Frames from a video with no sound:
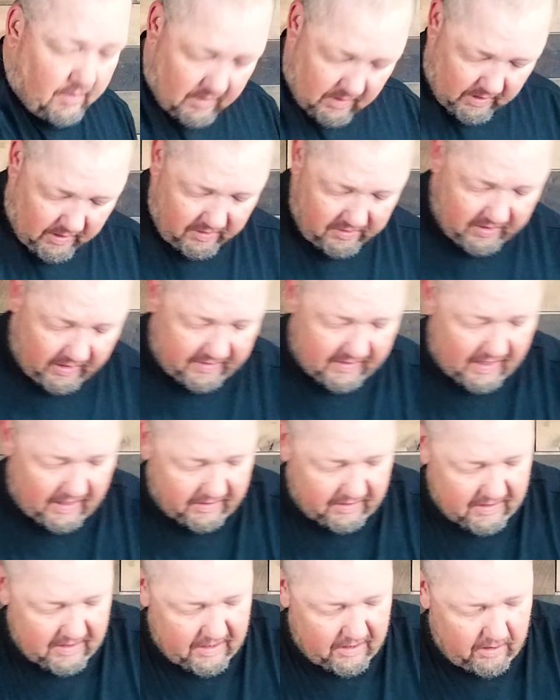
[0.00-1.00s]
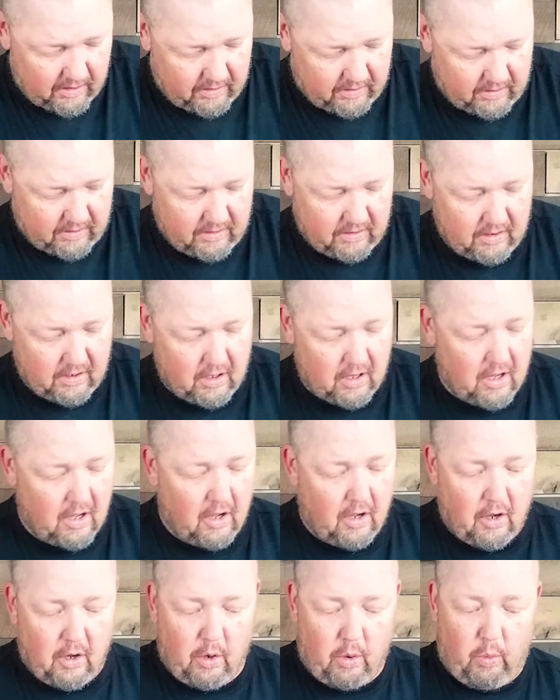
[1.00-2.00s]
Set that there.
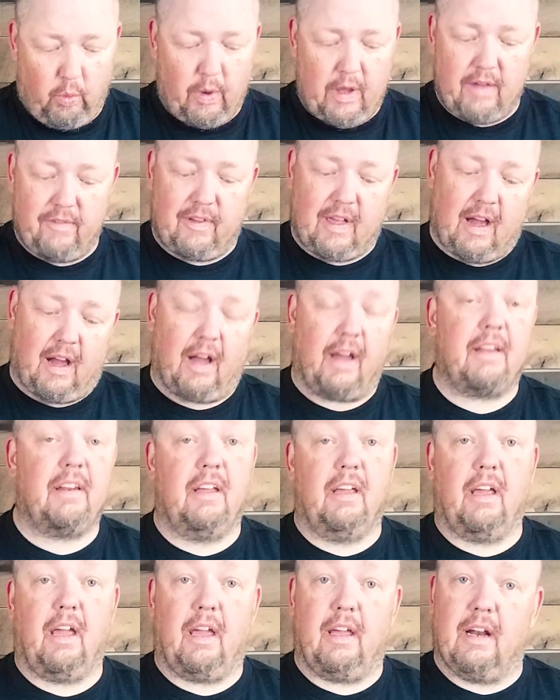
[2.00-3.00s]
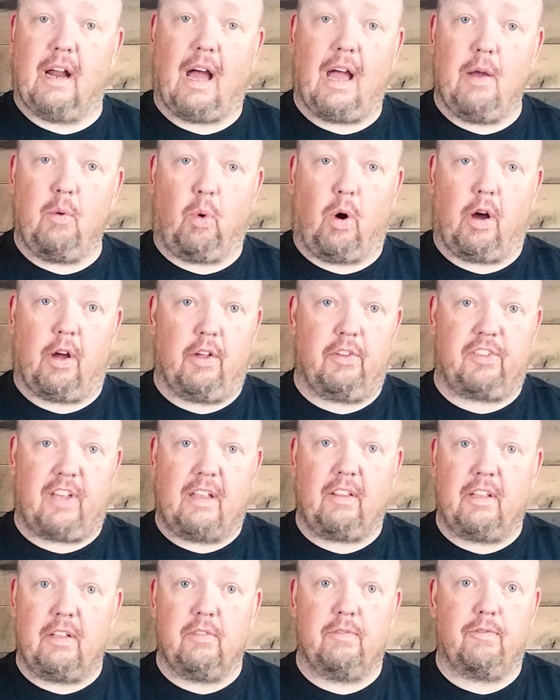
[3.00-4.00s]
We've got an eye wash, a
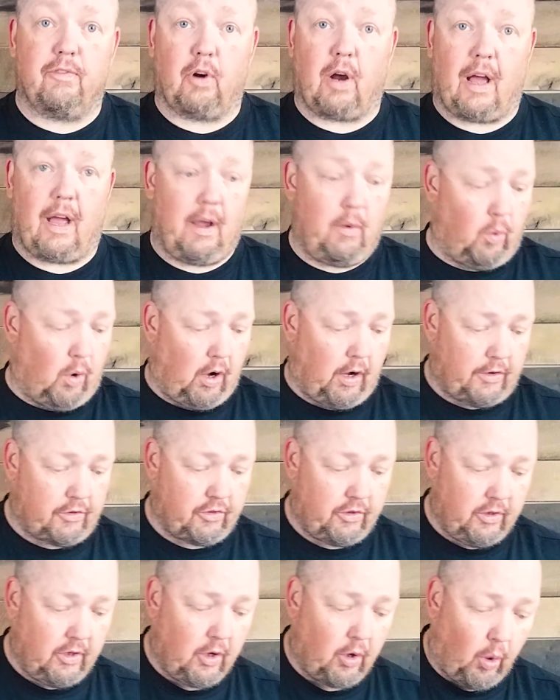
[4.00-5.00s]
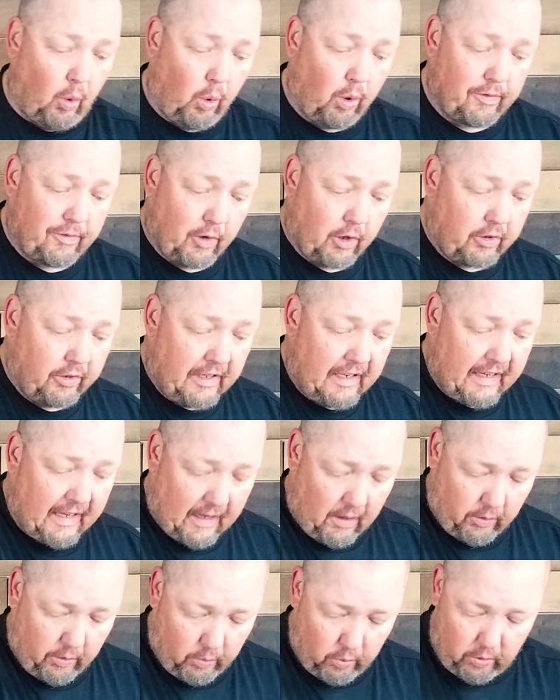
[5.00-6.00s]
saline for eye wash or for cleaning
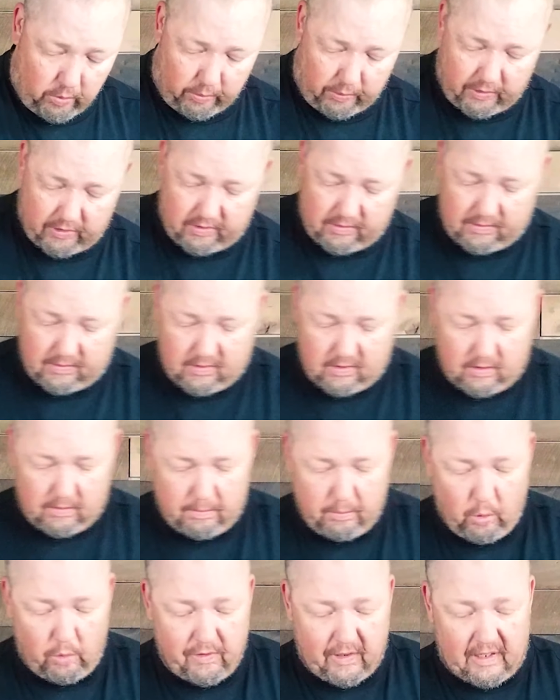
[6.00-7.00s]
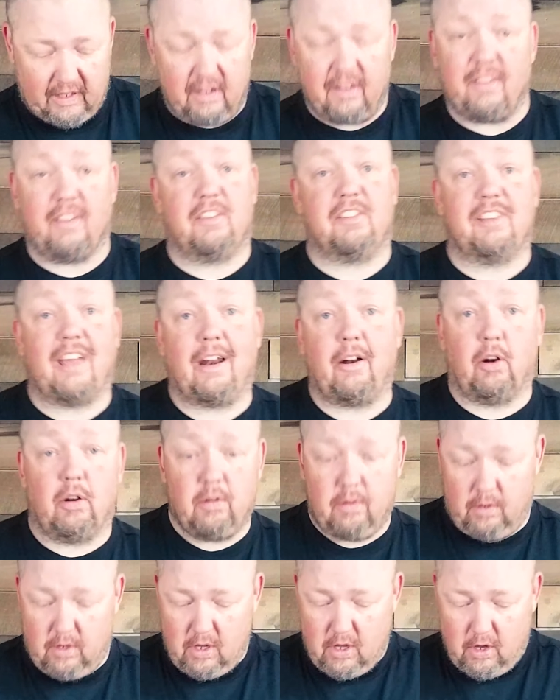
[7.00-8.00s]
out a wound. Moving into the center,
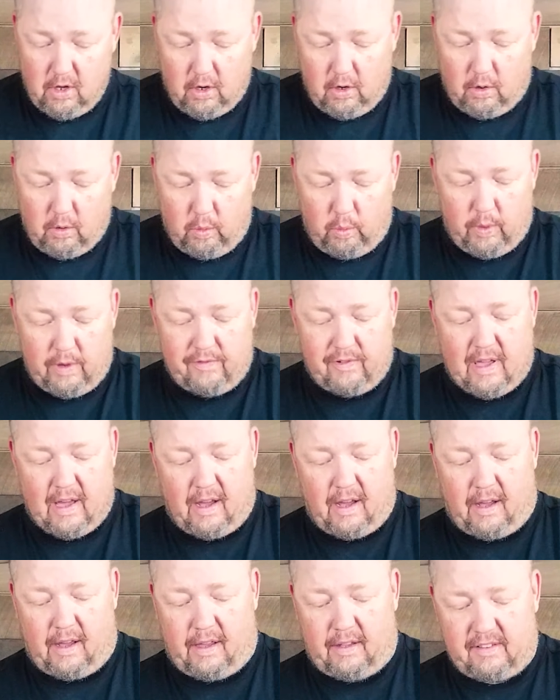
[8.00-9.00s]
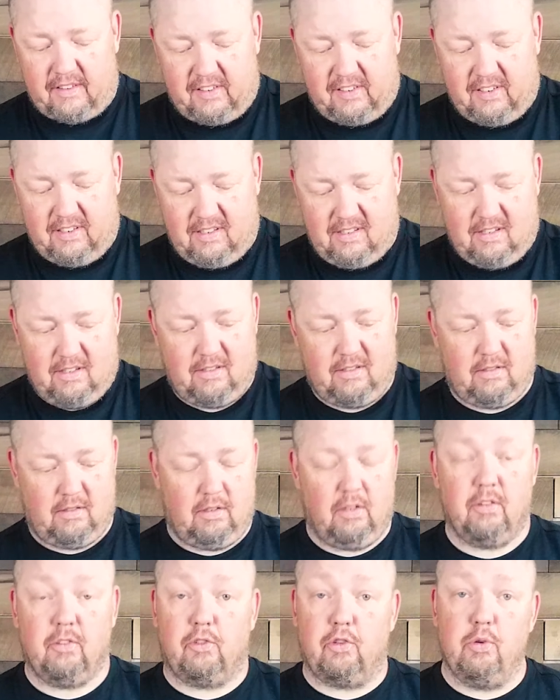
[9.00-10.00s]
we've got
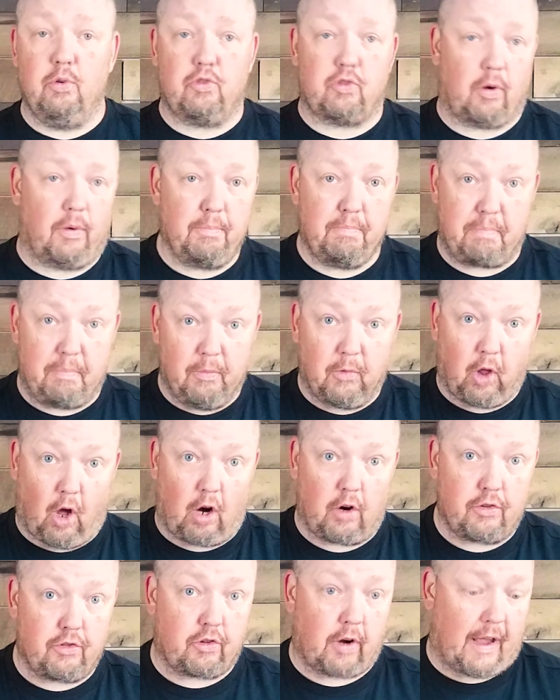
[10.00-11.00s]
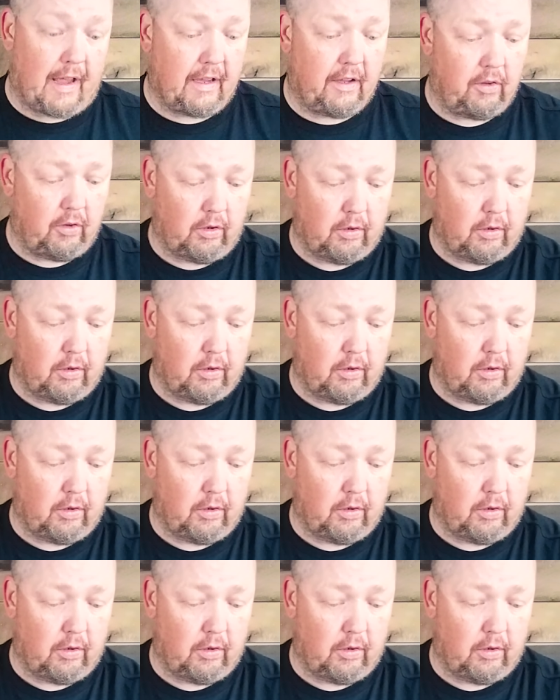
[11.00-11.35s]
two large triangular